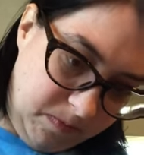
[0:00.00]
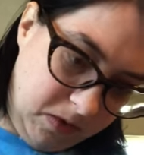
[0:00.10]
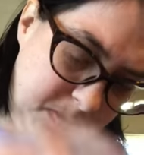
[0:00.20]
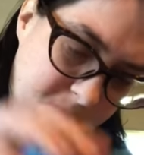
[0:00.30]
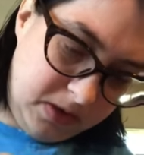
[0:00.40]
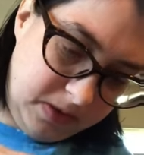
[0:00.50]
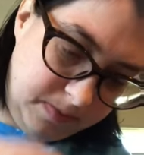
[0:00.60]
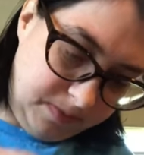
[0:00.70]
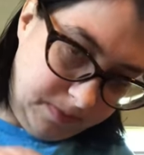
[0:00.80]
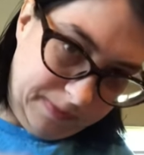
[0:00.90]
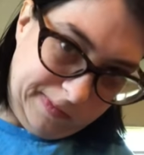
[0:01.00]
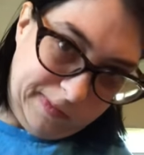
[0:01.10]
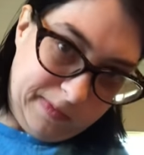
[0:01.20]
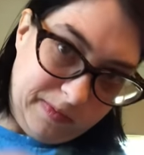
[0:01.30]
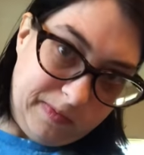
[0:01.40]
Whoops.
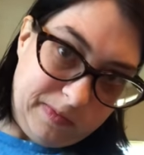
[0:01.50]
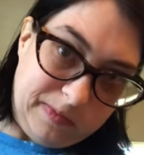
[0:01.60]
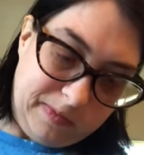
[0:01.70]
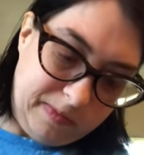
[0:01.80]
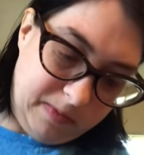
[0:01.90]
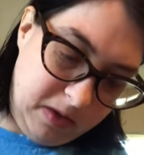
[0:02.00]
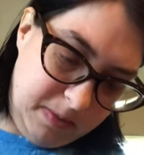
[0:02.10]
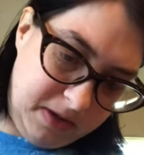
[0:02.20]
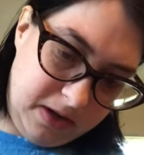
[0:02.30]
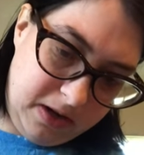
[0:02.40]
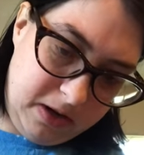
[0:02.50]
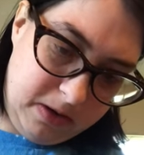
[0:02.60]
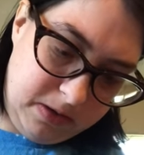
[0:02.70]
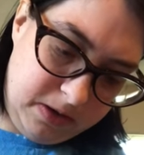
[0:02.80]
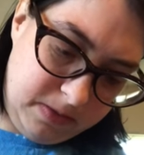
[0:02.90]
Whoops, there it
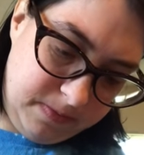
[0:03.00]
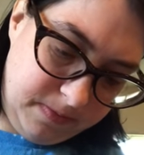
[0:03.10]
goes.